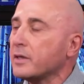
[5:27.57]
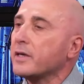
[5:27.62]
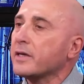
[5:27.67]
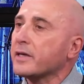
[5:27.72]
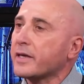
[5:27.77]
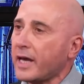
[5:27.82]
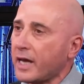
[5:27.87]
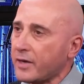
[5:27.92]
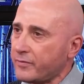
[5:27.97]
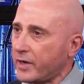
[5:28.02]

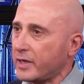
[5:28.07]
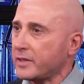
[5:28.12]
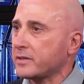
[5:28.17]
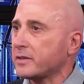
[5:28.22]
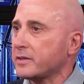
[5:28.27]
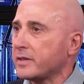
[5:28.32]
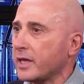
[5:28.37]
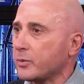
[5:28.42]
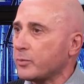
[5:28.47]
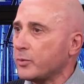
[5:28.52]
Cafes can
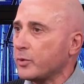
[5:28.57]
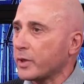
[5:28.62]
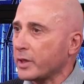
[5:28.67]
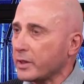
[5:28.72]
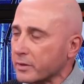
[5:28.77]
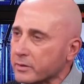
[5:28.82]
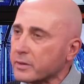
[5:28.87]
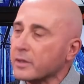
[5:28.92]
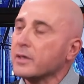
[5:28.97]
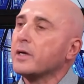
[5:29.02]
take
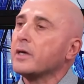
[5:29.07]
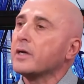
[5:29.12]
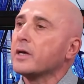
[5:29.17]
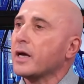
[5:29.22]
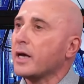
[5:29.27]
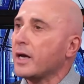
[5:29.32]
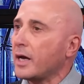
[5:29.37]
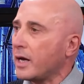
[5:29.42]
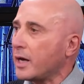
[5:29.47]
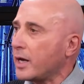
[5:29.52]
bookings,
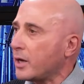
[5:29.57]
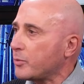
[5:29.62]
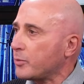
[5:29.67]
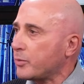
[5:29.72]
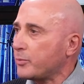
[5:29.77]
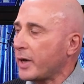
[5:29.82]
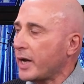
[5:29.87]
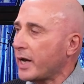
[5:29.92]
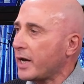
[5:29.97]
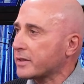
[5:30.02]

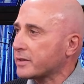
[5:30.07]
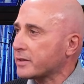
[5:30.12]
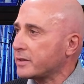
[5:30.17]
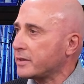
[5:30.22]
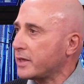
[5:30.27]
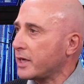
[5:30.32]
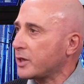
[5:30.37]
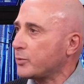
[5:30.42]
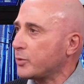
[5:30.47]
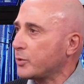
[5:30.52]
bars can
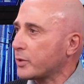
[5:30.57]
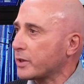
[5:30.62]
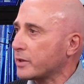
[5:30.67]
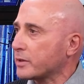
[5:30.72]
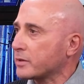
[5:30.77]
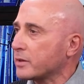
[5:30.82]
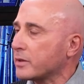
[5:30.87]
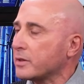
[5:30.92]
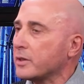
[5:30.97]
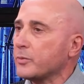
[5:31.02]
take bookings,